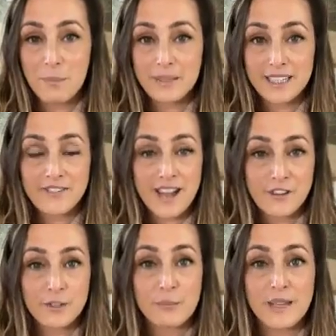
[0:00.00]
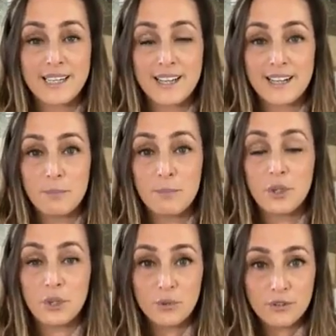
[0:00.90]
Emily Vavra made a
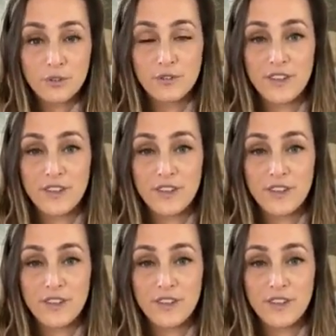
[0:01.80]
beautiful